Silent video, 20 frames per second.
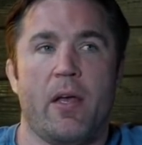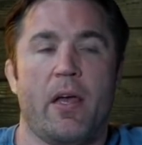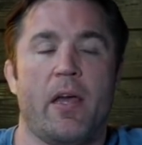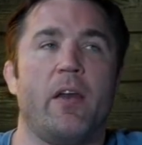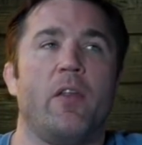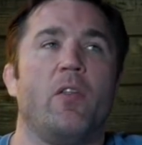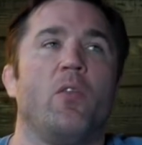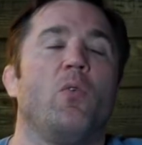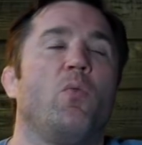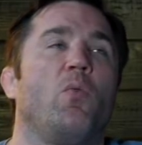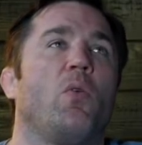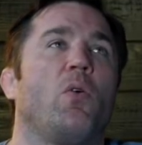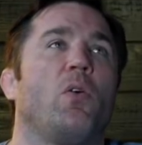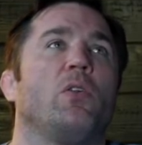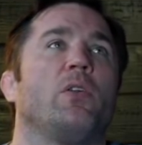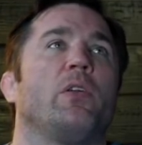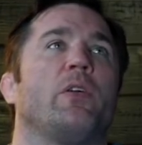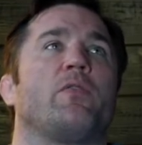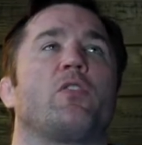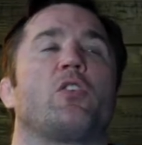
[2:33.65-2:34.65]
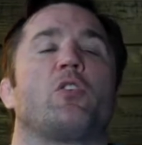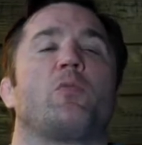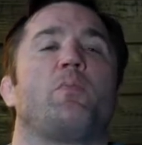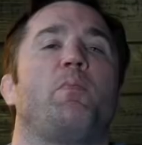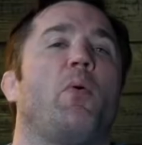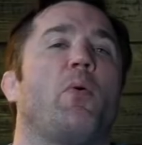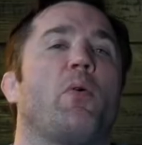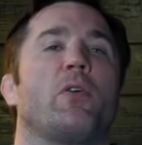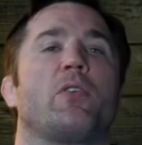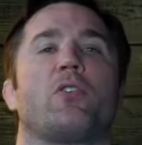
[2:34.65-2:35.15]
And in the world of
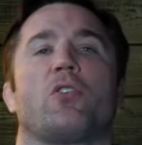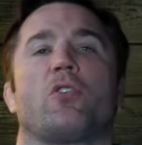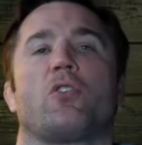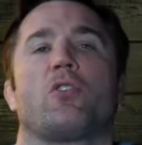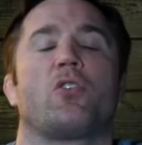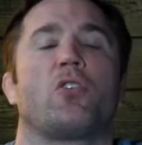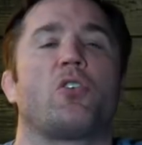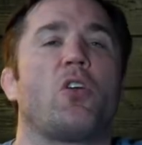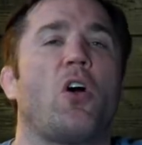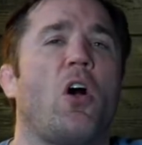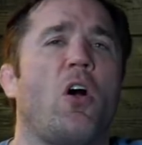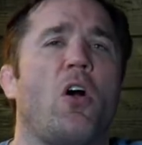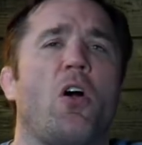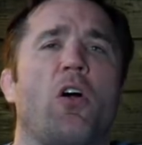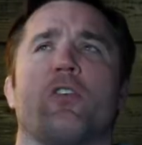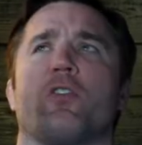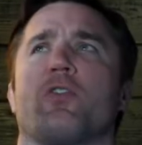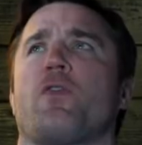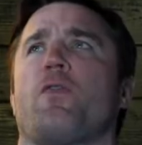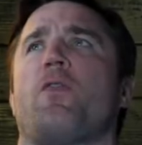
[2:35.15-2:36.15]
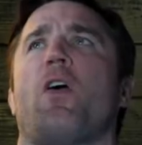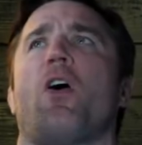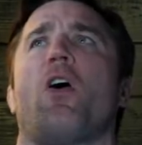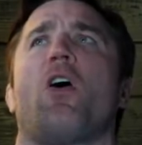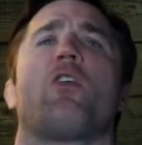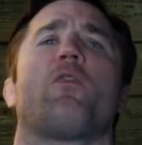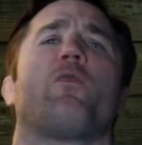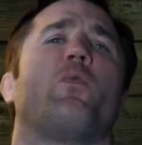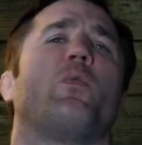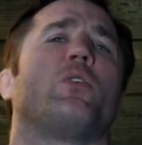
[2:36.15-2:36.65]
sports stars,
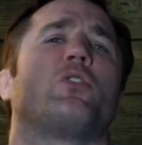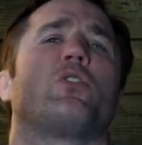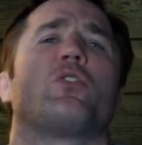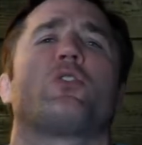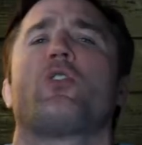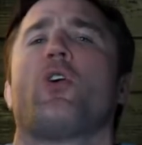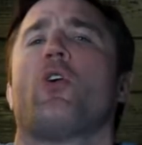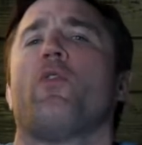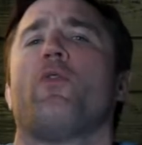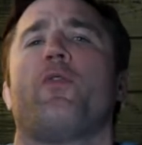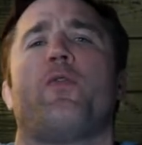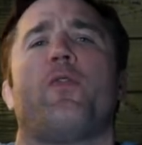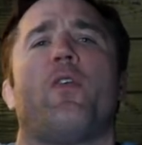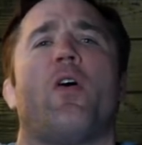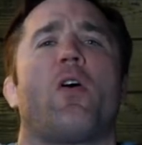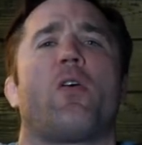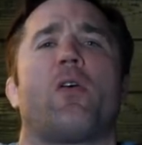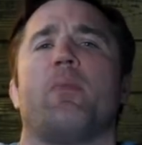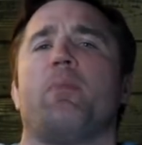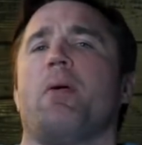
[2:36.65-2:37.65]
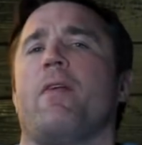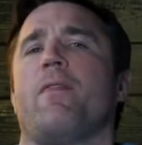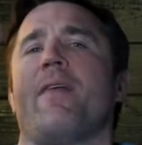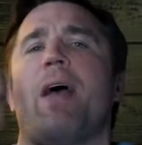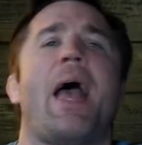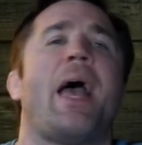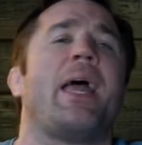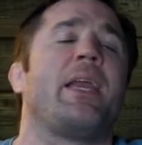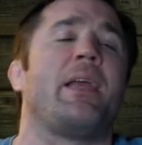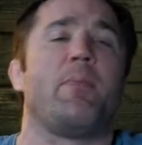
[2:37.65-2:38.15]
Favre was so far above
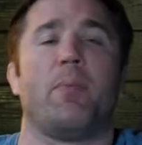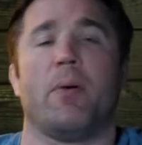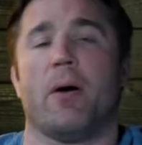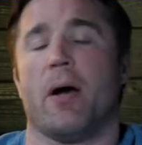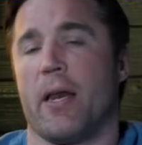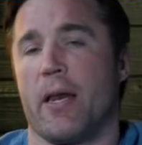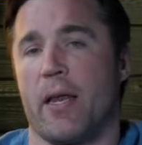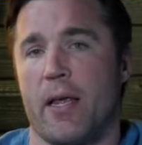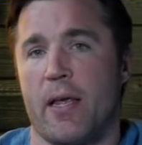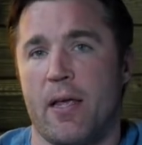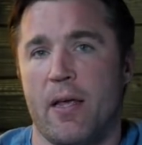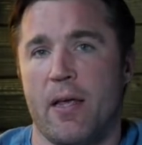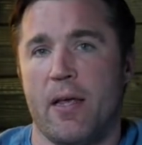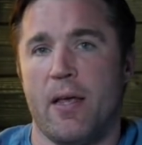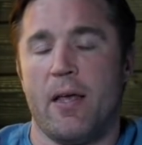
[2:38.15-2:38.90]
anybody